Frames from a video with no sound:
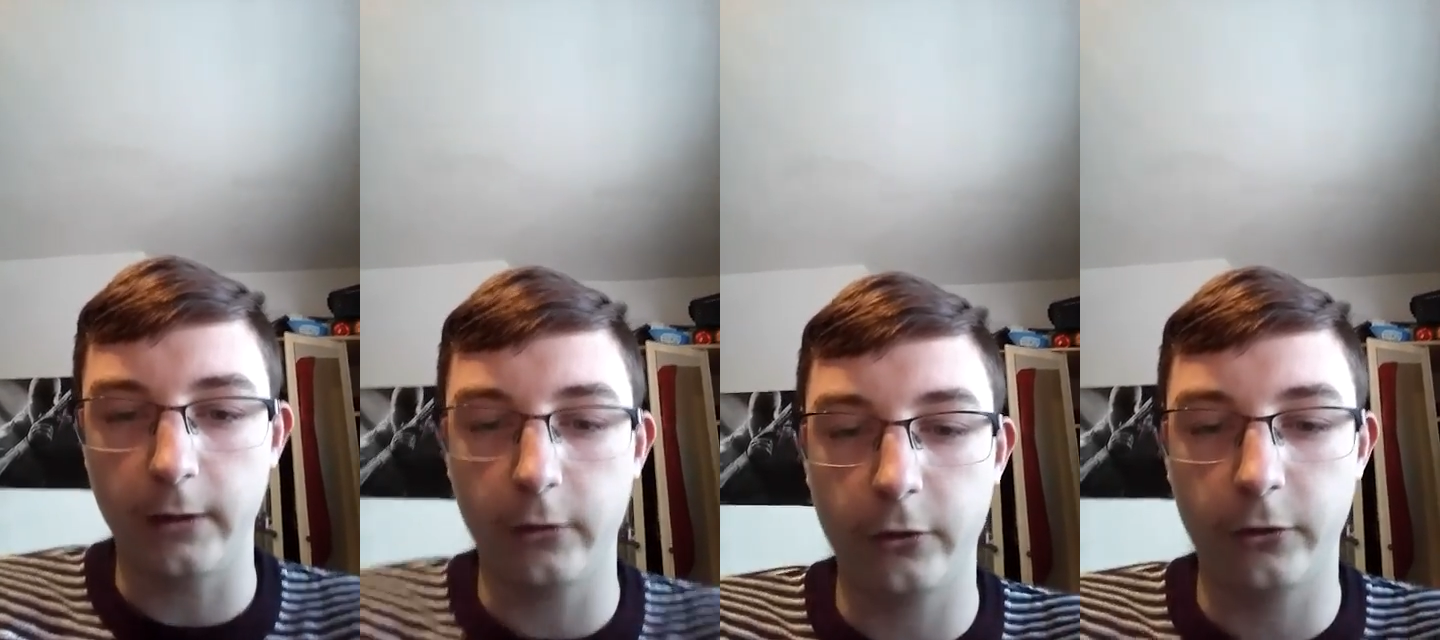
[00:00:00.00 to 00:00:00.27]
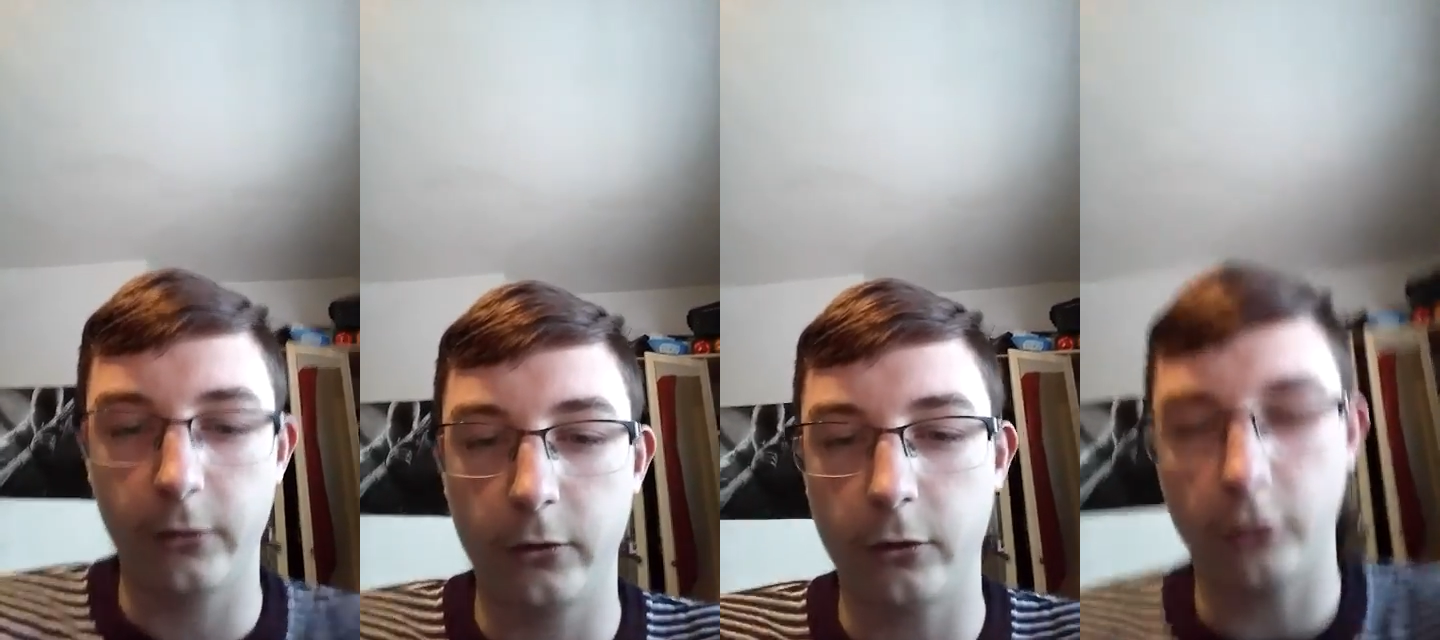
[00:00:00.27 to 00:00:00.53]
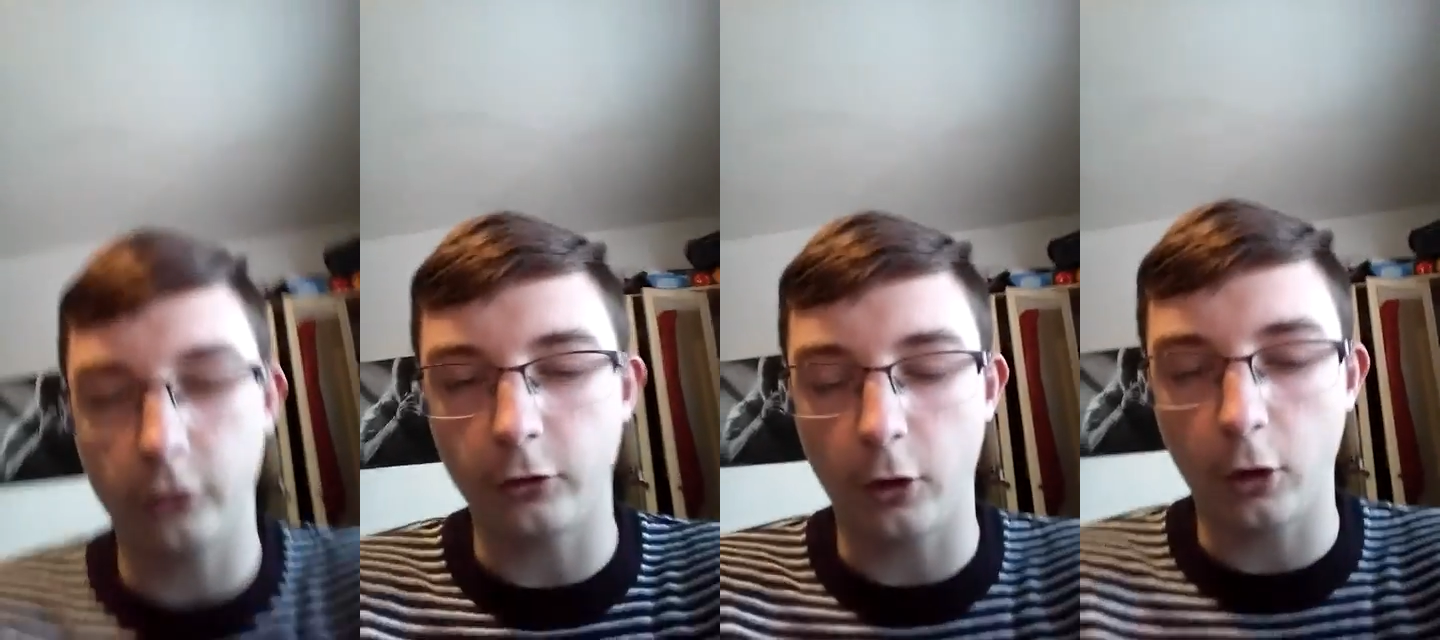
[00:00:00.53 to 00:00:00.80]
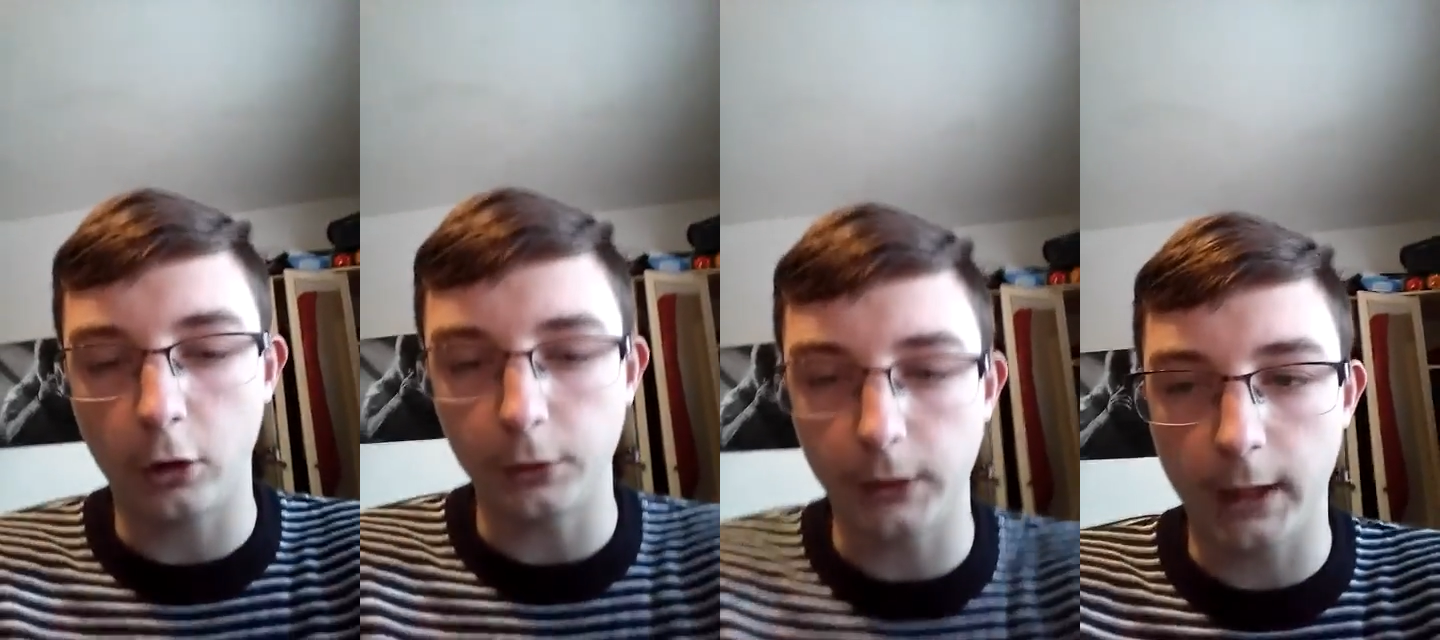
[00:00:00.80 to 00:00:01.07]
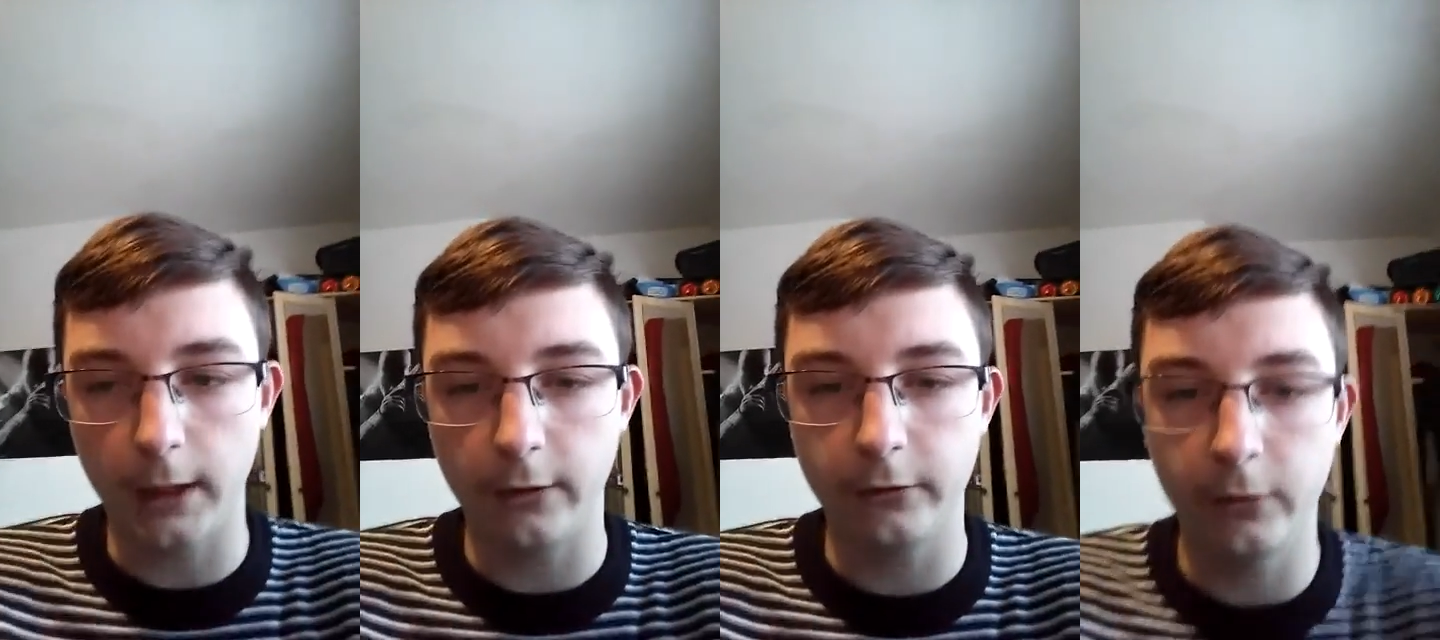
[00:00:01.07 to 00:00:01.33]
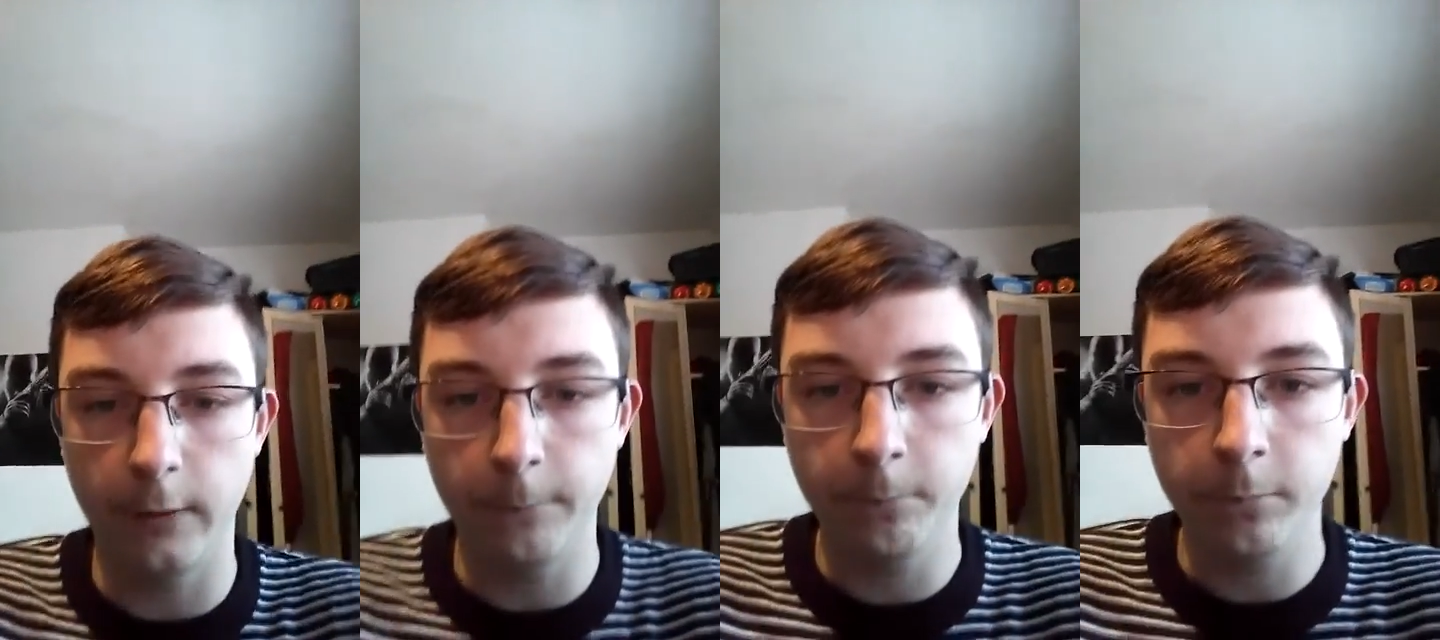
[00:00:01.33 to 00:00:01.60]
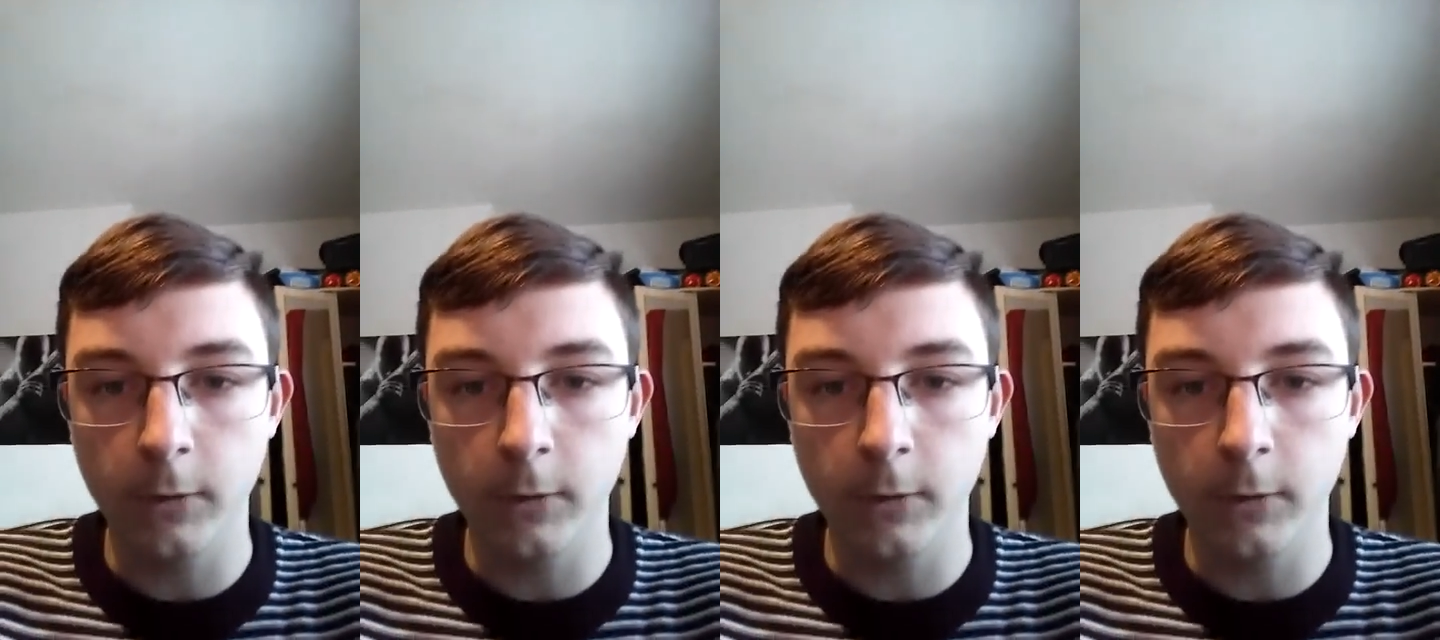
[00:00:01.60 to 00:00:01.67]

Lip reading: It's just all nice,